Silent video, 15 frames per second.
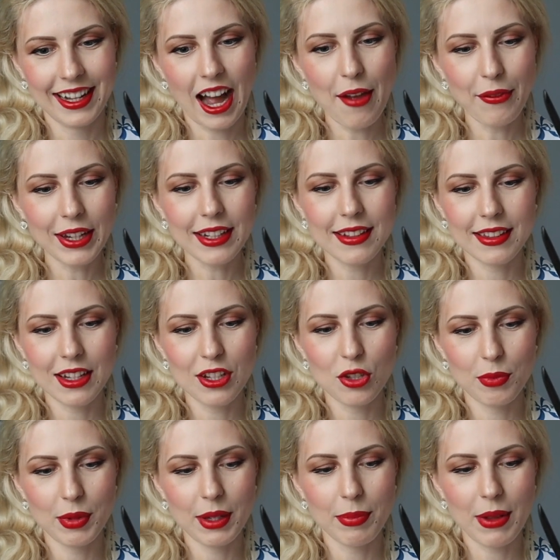I think it needs
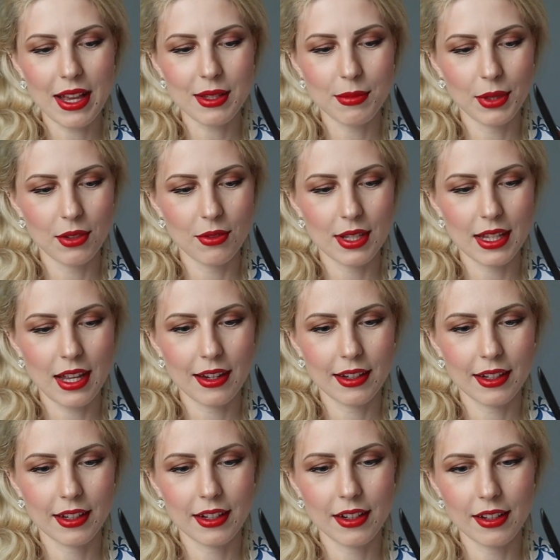to be plus minus like
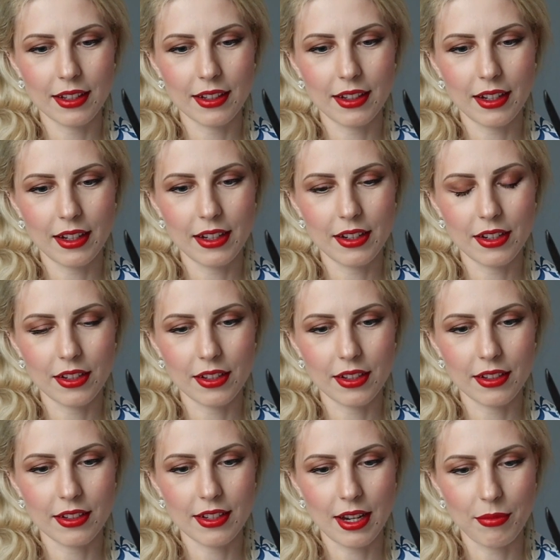a curling
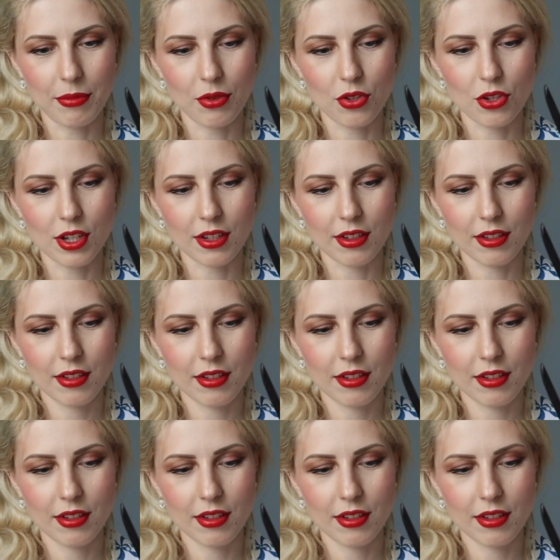iron temperature.